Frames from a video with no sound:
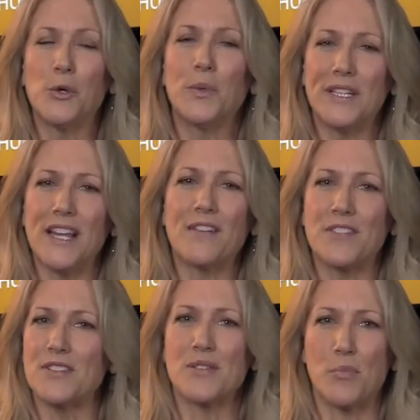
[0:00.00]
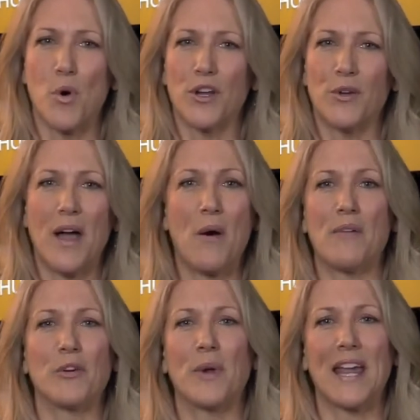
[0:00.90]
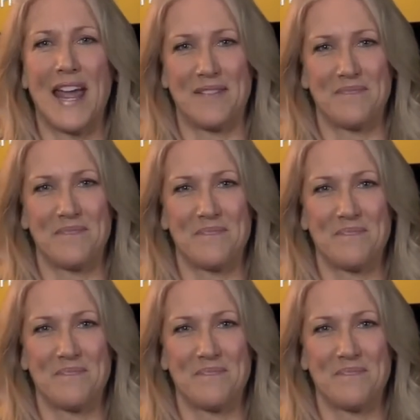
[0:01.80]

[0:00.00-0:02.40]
We'd love to support you however we can.